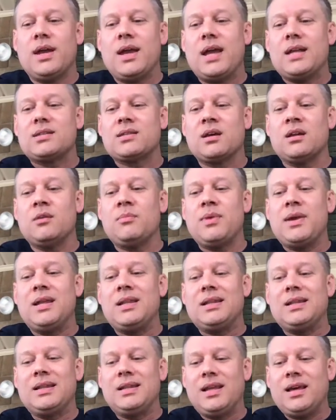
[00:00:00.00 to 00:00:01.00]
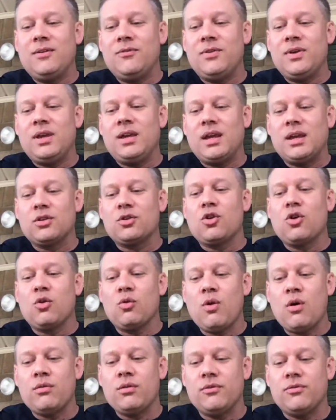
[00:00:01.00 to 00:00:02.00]
It's gonna be living in
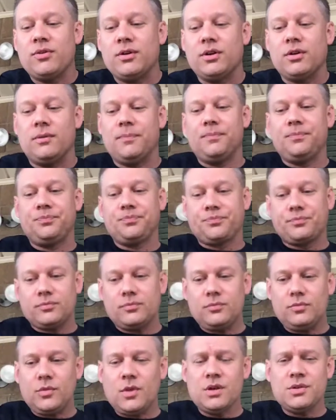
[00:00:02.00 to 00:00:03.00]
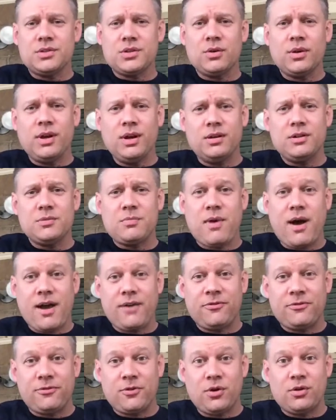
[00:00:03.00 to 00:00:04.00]
Coronaville. So here's
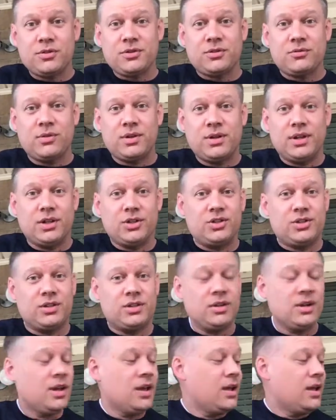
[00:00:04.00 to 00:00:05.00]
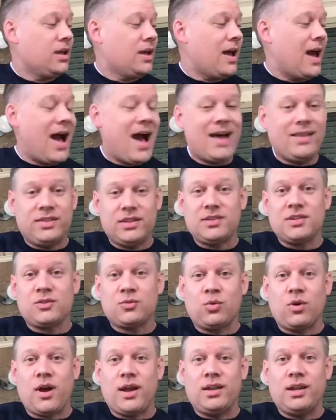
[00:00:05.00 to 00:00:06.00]
my first rendition. I, this is
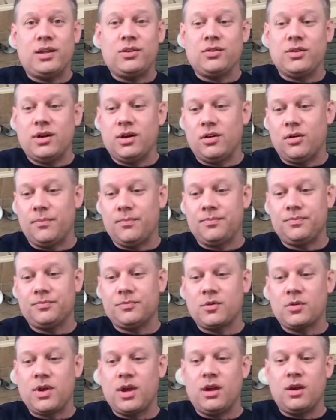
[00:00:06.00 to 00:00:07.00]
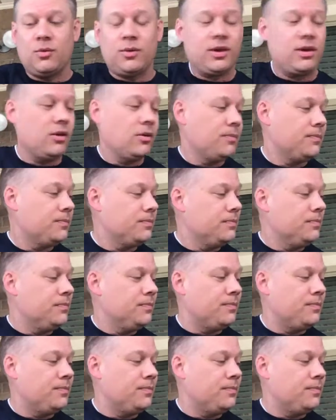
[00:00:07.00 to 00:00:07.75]
where I need your help. Okay, here we go.